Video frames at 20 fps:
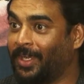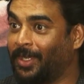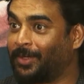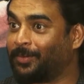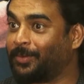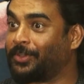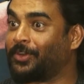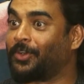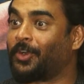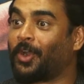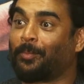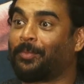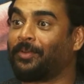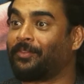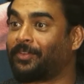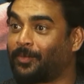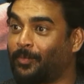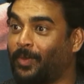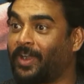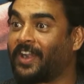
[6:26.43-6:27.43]
And when you're
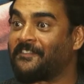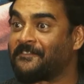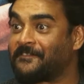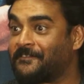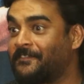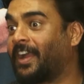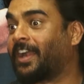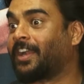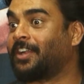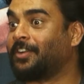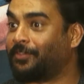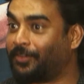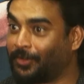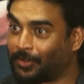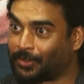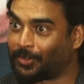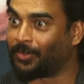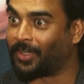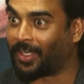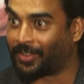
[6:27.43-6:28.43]
hopping from one
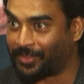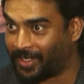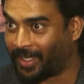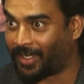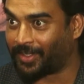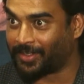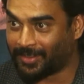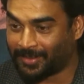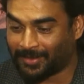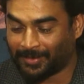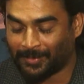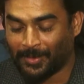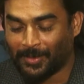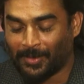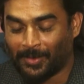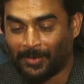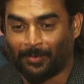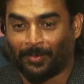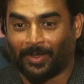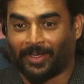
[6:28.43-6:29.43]
foot to the other,
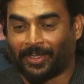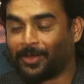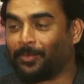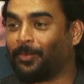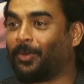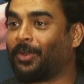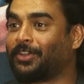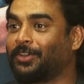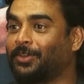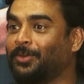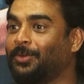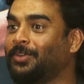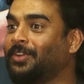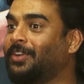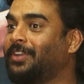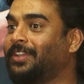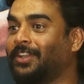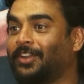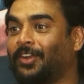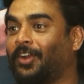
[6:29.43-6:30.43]
wondering what to do,
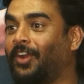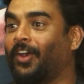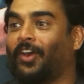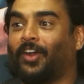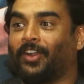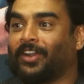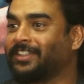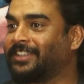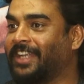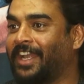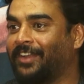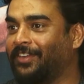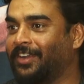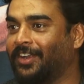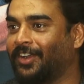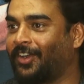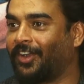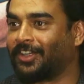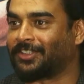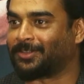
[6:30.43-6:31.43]
God is
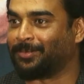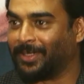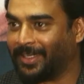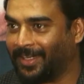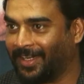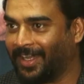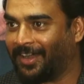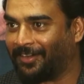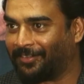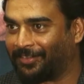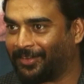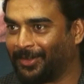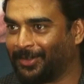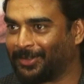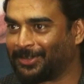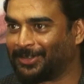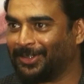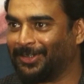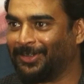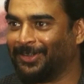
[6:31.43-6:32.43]
having a cosmic laugh.
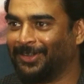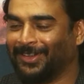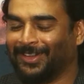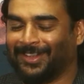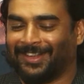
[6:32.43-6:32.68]
So